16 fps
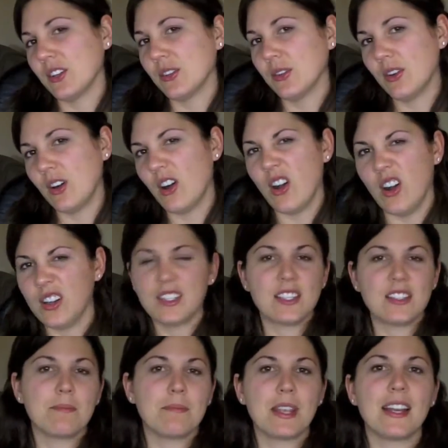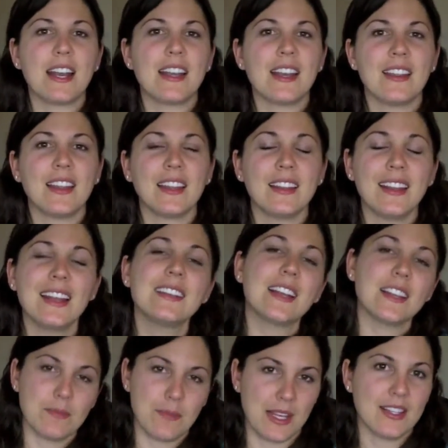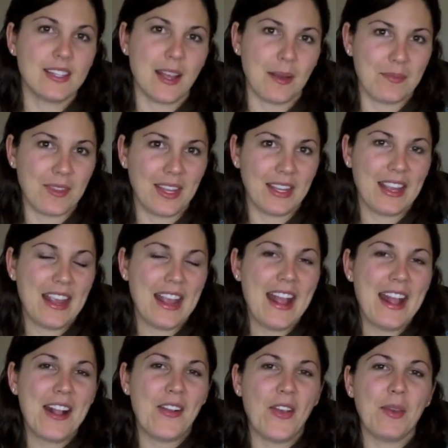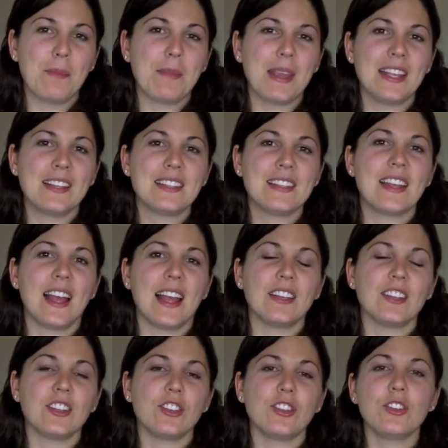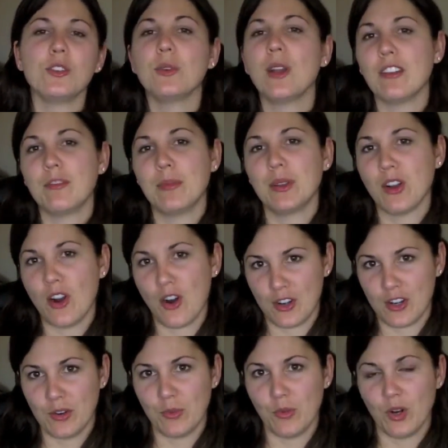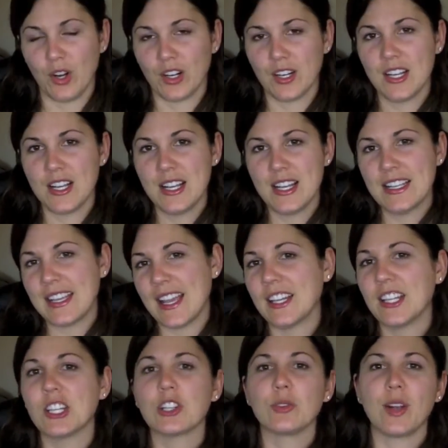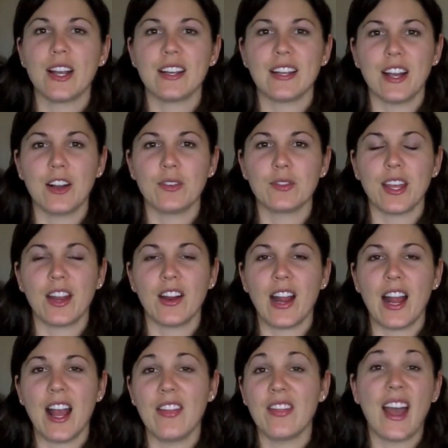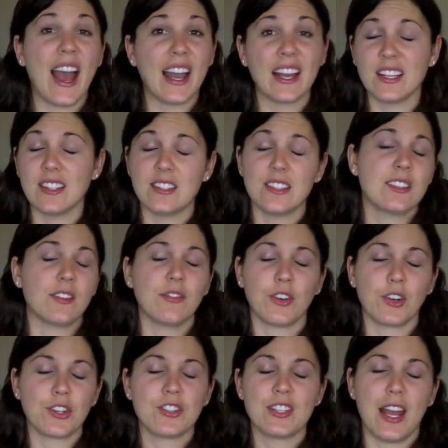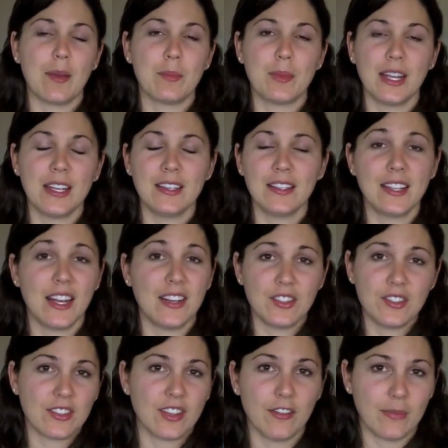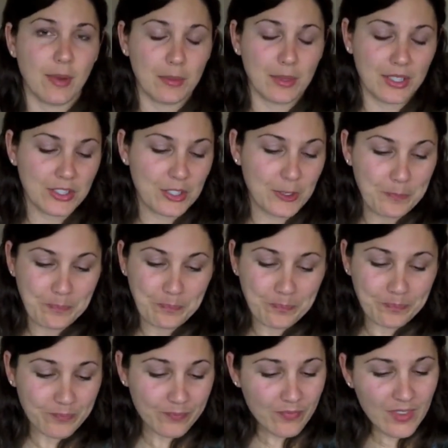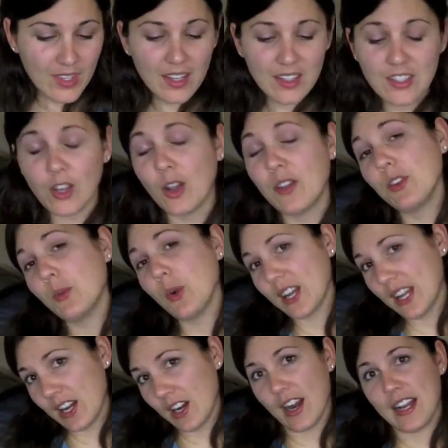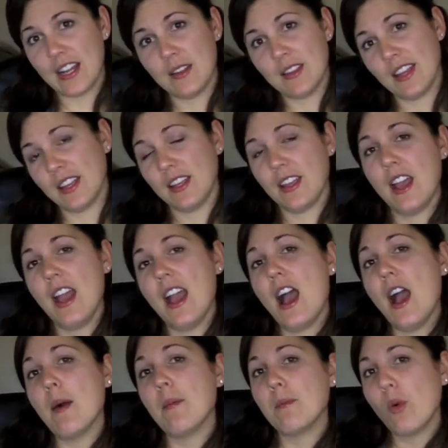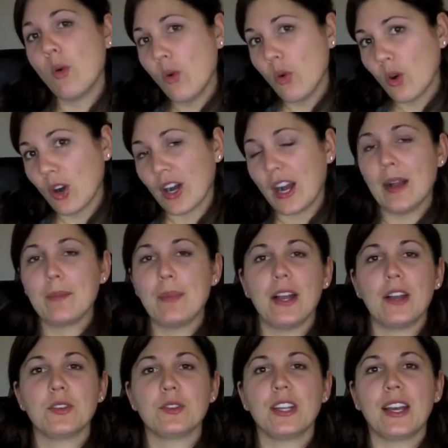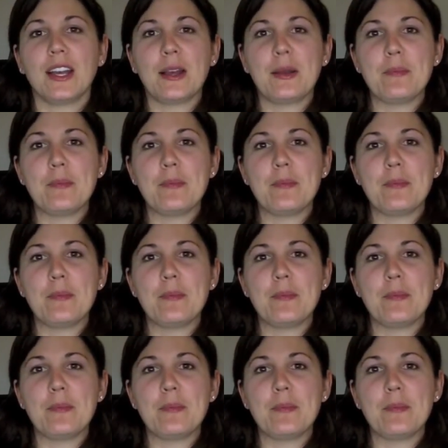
you, oh, it doesn't mean anything, it does mean something. It means that you have been hard at work getting your writing out there, and that is the first step in getting yourself published. So if you want to hear anything more about